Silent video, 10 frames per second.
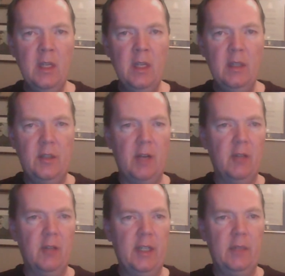
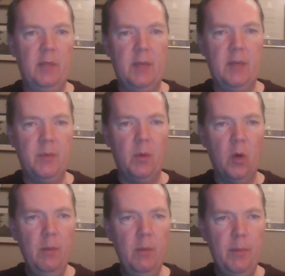generally keeps me
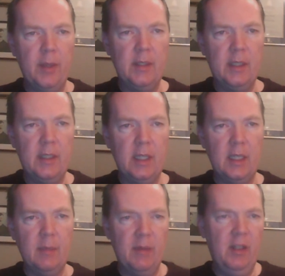warm. But
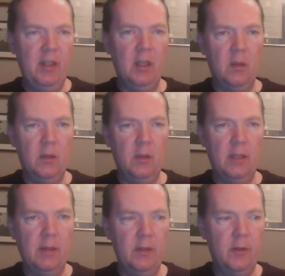my feet got cold at
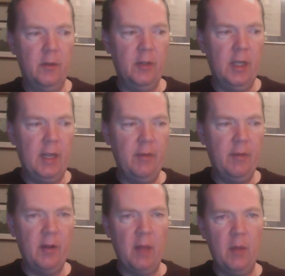around 2:30. I can't figure
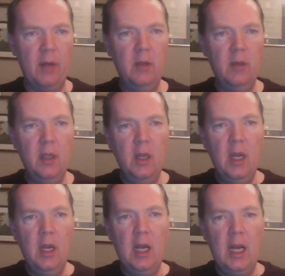that one out.
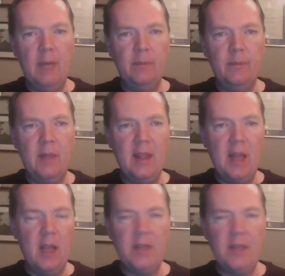I
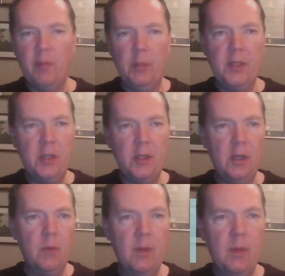also have a blister on
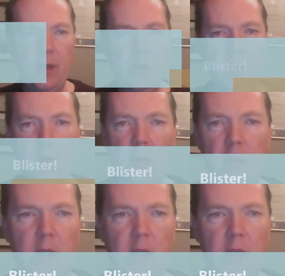one of my toes.